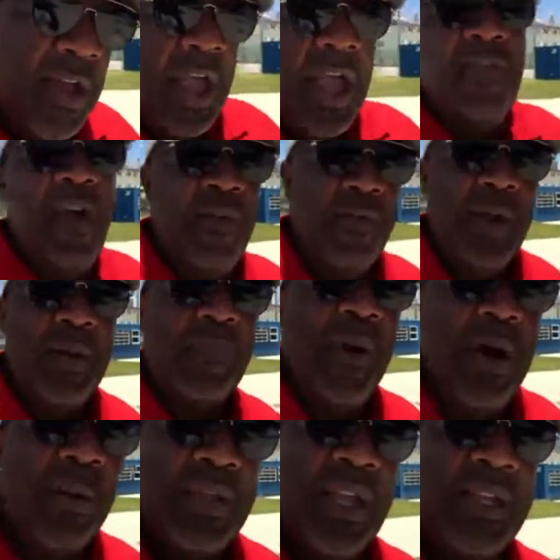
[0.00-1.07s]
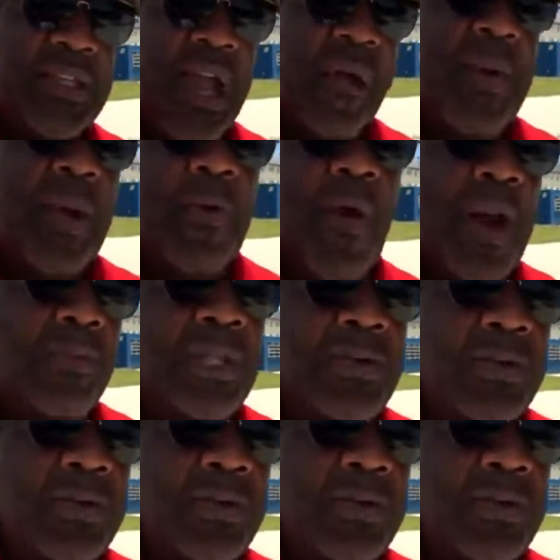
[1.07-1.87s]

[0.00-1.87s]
Have you ever been a part of the atomic water balloon